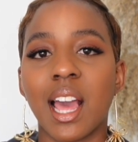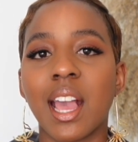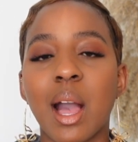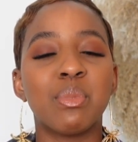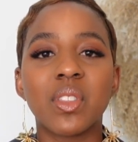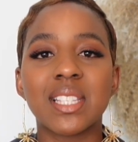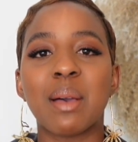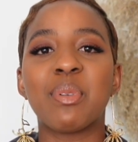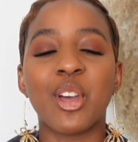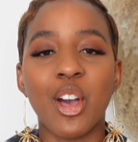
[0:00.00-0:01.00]
Like, I'm not the
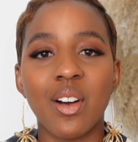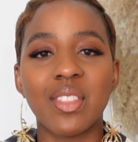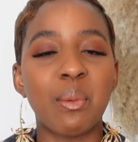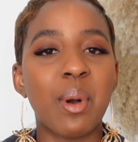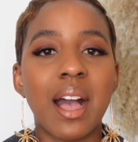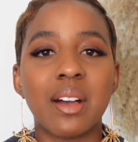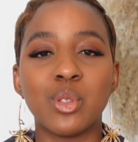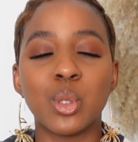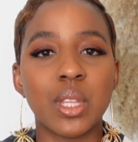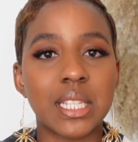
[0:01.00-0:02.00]
type of girl that will have,
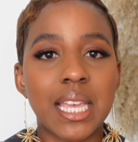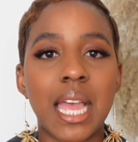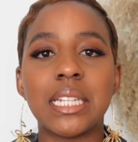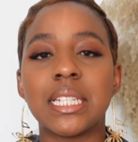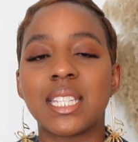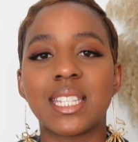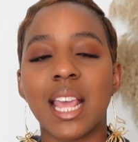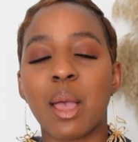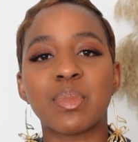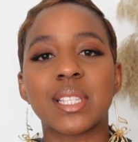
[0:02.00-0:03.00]
you know, the
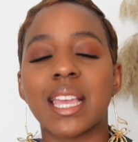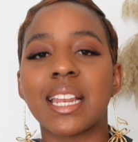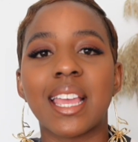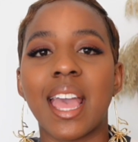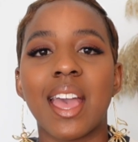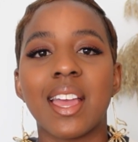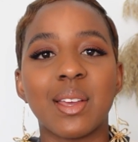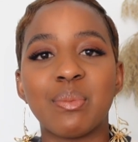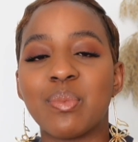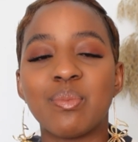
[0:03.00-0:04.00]
10-step
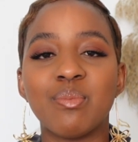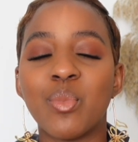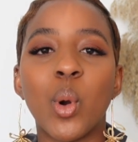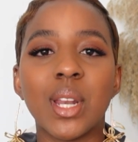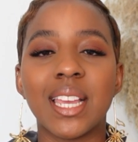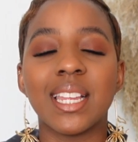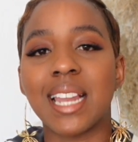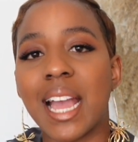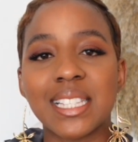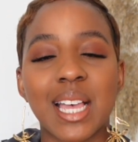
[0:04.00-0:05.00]
skincare morning,
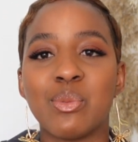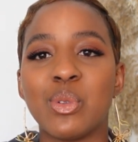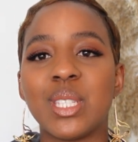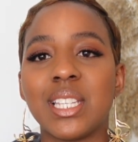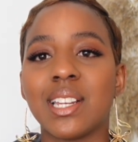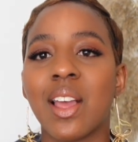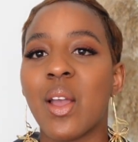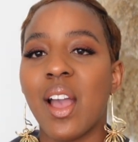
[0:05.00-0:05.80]
nighttime routine.